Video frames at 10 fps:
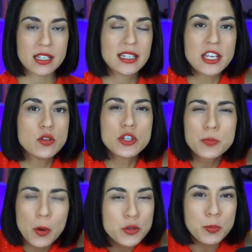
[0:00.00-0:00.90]
Like, can you just
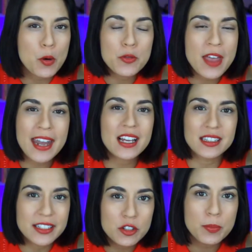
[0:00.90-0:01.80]
postpone that a
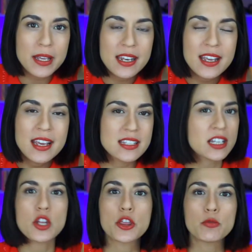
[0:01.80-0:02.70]
little bit? Is that
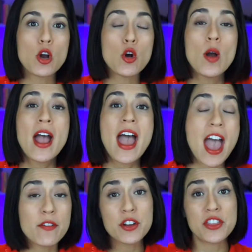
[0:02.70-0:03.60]
gonna throw
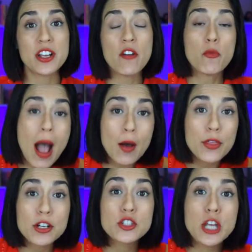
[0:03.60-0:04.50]
everything off? Wow,
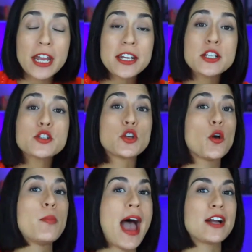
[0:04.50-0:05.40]
their agenda is
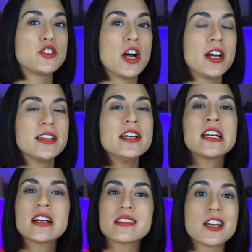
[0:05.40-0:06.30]
so packed, John.
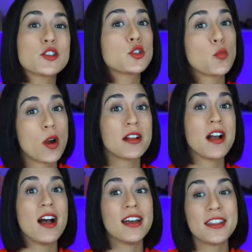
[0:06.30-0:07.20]
Cause like, swear to
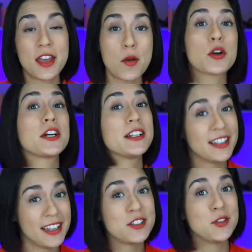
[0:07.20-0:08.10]
God, they were gonna
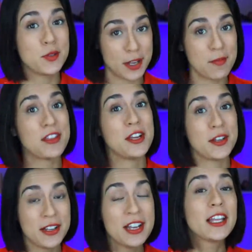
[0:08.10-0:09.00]
like do something.